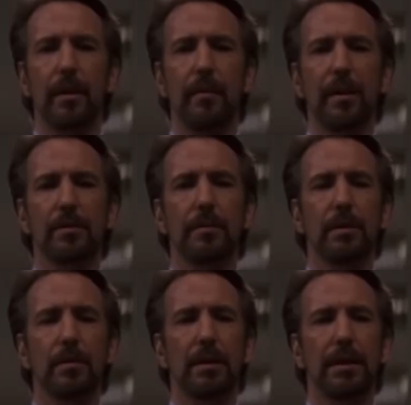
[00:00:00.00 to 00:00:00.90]
the villains
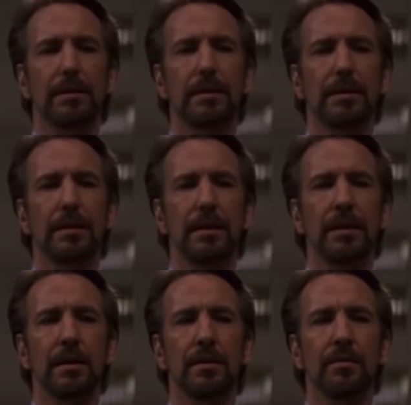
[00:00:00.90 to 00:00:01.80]
actually being a crew of
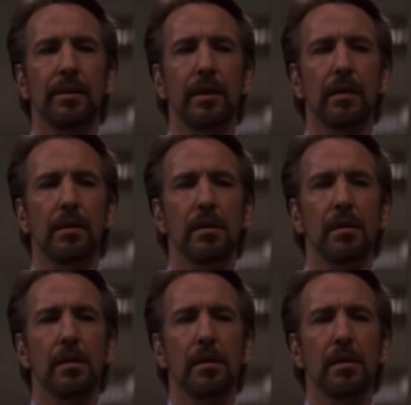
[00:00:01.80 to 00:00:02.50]
highly specialized